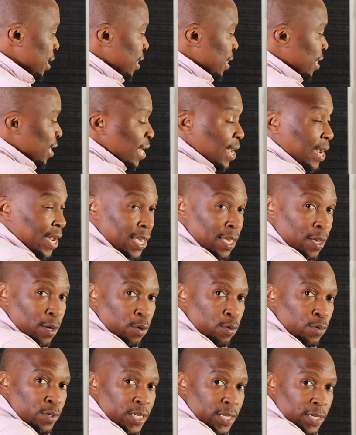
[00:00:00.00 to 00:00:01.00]
they are
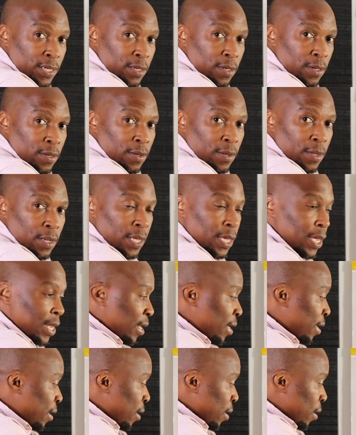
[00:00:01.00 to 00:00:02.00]
included
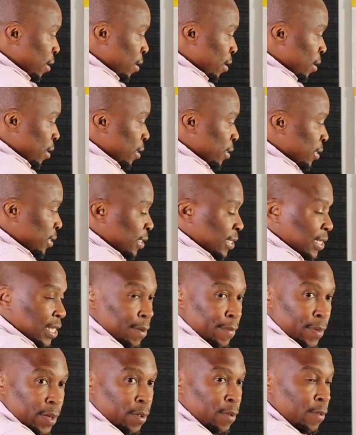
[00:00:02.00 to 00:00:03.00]
in
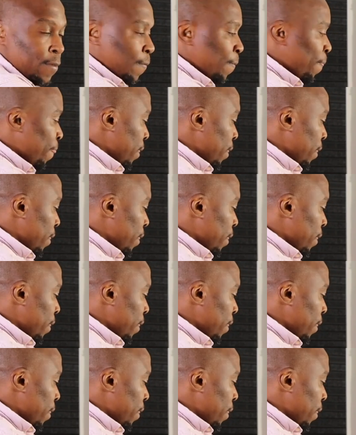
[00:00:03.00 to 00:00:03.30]
CML